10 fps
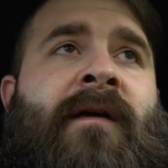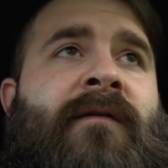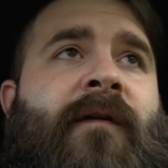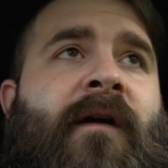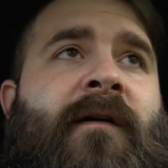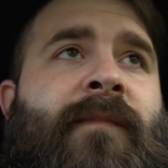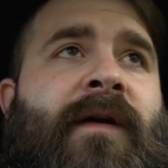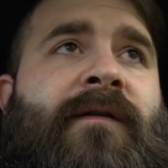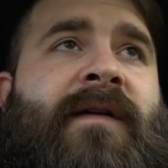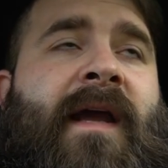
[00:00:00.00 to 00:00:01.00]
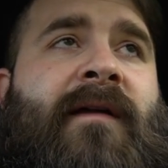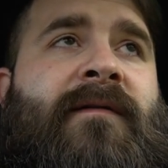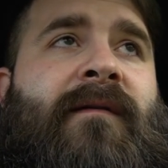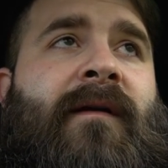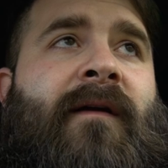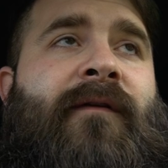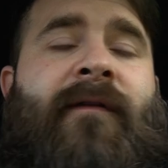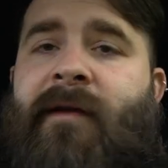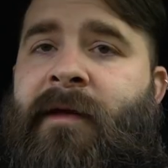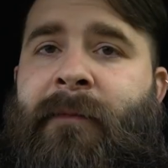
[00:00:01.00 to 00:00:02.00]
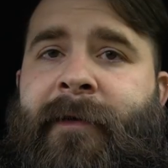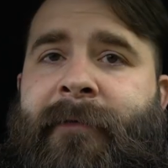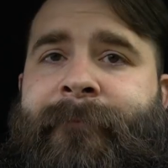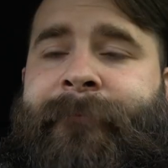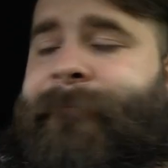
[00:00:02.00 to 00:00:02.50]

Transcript: Fucking beers canceling everything, man.